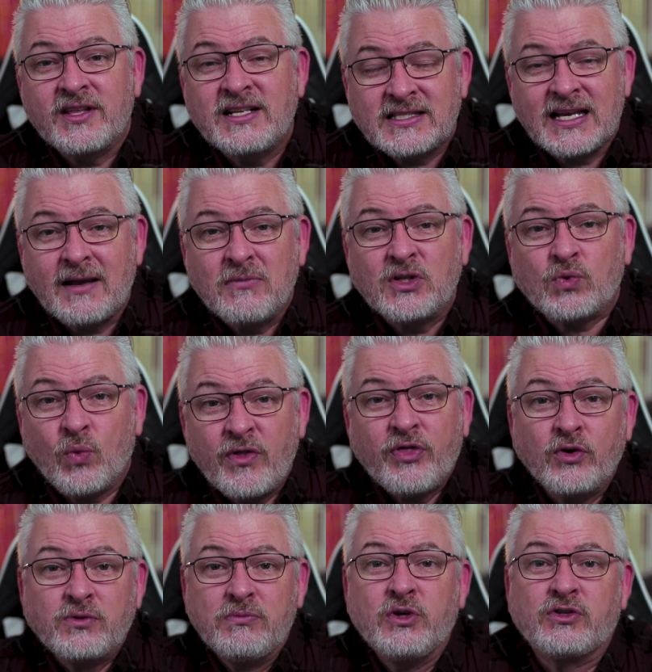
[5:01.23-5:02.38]
these segments with
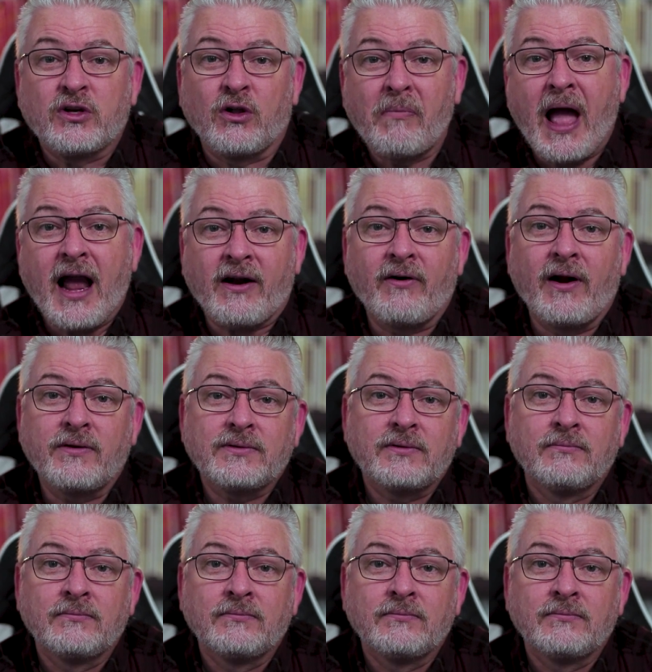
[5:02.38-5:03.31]
those musical backgrounds.